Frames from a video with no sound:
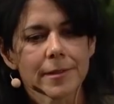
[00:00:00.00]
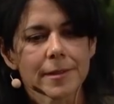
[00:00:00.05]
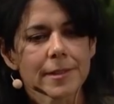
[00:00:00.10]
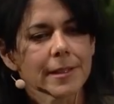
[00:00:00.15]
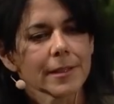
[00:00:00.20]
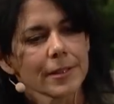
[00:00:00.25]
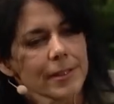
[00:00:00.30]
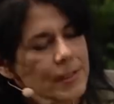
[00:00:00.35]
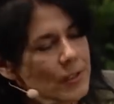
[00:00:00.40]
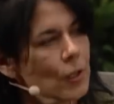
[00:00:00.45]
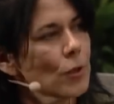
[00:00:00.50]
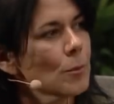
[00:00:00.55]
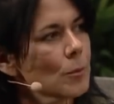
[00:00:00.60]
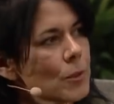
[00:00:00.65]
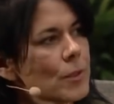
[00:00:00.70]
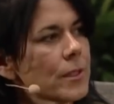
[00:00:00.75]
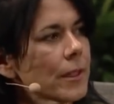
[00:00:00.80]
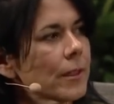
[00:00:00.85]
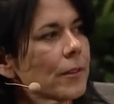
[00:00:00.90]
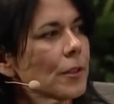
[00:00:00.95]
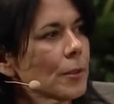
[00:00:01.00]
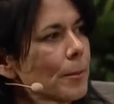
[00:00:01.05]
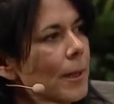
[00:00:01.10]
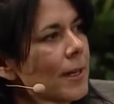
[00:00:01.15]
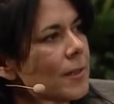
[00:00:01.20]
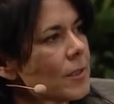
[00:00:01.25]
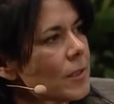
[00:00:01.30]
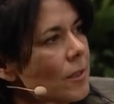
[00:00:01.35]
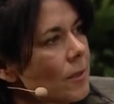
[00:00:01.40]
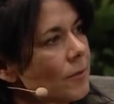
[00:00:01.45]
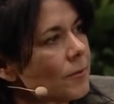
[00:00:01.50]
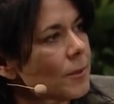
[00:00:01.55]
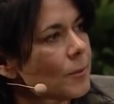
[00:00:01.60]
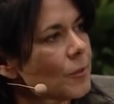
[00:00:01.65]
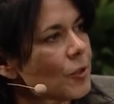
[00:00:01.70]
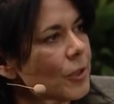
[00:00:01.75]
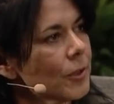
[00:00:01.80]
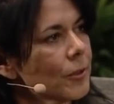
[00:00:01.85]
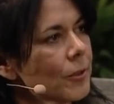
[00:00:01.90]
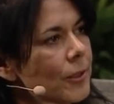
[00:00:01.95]
is that it's almost like they're passed on from
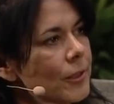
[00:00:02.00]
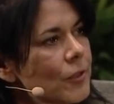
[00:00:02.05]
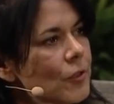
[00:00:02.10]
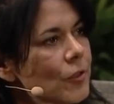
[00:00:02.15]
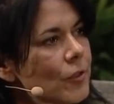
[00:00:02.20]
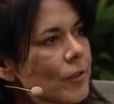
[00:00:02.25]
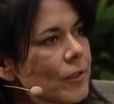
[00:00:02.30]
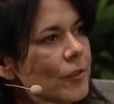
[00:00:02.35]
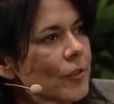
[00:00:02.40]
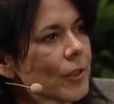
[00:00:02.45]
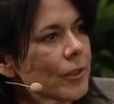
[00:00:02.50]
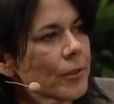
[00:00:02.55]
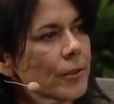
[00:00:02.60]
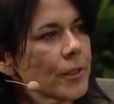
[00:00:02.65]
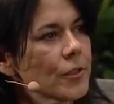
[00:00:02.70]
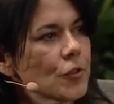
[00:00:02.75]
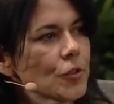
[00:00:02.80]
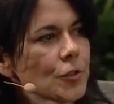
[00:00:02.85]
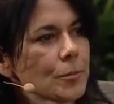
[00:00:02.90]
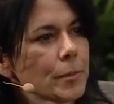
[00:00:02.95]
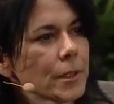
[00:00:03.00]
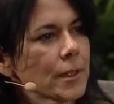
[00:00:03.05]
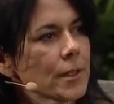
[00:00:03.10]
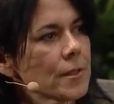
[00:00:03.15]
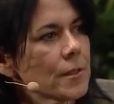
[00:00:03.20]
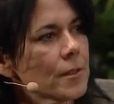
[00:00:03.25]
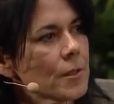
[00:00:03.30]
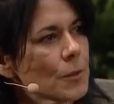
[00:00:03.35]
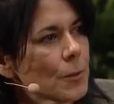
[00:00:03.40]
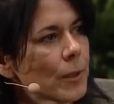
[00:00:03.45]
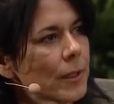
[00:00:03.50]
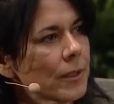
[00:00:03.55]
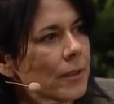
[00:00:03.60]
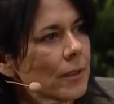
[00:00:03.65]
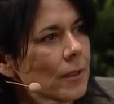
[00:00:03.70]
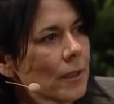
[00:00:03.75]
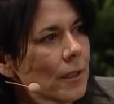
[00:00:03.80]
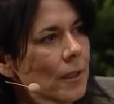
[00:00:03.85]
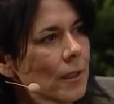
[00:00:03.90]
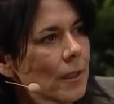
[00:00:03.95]
generation to generation because it's what
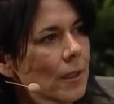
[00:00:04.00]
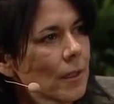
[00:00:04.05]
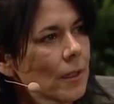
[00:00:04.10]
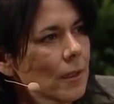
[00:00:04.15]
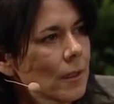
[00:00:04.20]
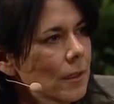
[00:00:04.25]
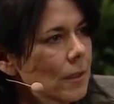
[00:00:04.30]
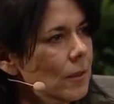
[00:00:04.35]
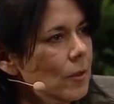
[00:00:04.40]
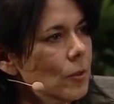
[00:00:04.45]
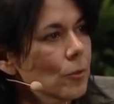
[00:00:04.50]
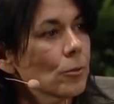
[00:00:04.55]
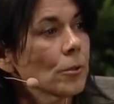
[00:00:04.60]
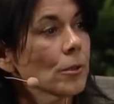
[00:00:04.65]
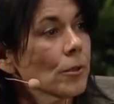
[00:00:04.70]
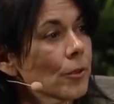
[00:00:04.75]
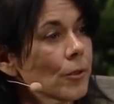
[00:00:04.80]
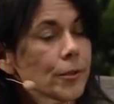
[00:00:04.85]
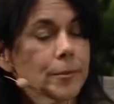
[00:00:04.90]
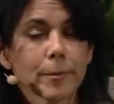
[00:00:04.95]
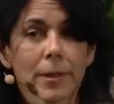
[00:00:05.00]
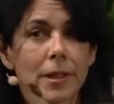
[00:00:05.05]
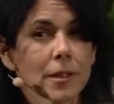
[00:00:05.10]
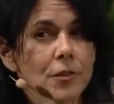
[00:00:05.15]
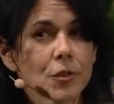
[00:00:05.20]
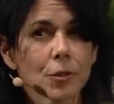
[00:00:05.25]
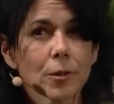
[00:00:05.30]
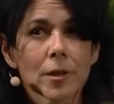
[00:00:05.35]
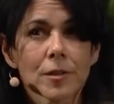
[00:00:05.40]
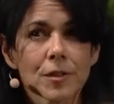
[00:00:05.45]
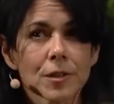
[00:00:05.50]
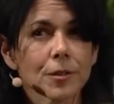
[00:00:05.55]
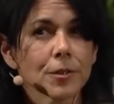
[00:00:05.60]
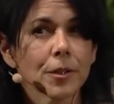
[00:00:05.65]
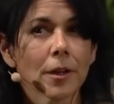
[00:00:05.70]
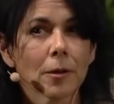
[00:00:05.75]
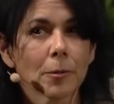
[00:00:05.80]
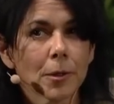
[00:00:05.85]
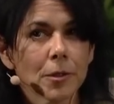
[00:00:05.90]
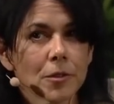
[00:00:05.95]
you learn, because you are so
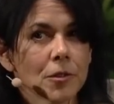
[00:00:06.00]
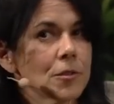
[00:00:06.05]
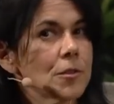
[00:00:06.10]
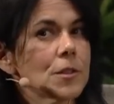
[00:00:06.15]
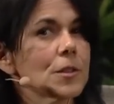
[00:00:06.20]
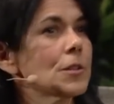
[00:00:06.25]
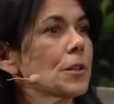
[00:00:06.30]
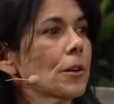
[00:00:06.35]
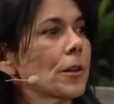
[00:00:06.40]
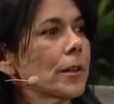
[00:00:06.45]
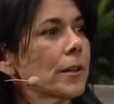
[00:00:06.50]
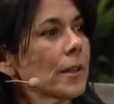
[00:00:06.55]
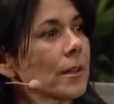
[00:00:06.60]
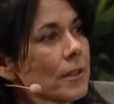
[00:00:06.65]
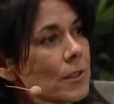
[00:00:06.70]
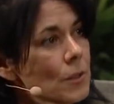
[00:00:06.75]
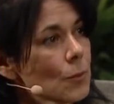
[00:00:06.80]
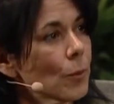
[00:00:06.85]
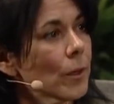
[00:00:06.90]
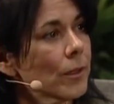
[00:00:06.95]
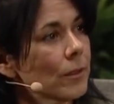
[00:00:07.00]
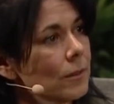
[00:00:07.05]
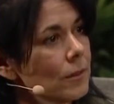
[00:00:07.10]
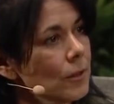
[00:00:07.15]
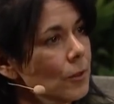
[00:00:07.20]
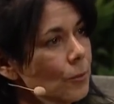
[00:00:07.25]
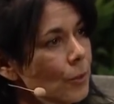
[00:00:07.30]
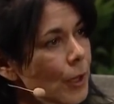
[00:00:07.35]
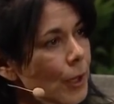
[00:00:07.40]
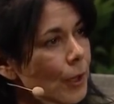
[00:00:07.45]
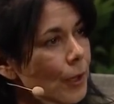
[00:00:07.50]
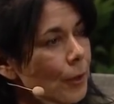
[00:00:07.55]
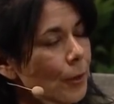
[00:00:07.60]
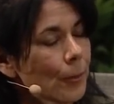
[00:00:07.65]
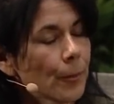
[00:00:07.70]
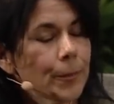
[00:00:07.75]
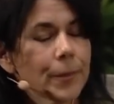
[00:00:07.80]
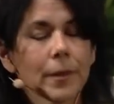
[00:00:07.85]
young when you start, and it's what you know.